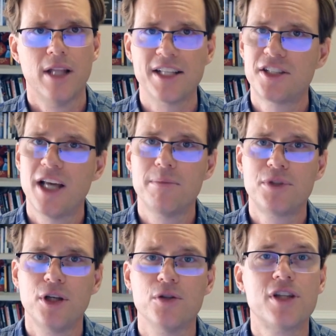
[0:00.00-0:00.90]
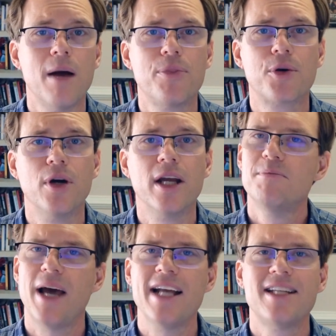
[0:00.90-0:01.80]
That's step 2. Step 3,
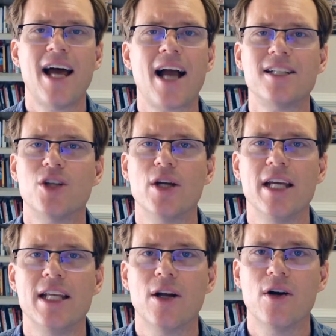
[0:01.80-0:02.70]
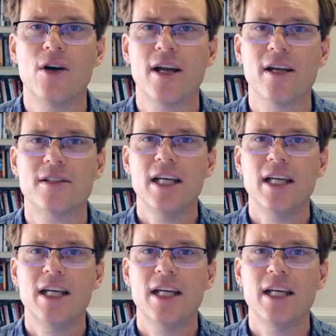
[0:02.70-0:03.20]
pay taxes on any earnings.